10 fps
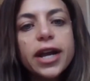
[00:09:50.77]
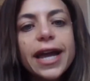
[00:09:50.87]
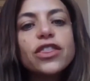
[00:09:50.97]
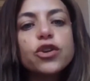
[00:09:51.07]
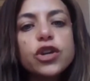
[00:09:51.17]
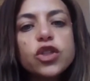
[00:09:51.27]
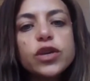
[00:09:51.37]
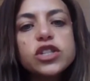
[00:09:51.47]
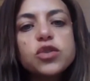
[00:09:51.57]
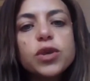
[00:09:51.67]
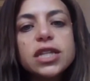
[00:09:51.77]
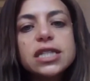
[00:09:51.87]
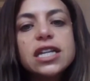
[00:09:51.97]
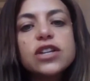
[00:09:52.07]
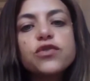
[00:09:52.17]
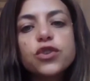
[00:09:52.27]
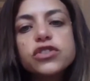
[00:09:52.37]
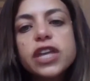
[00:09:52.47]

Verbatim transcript: There again, 33 is the one that says,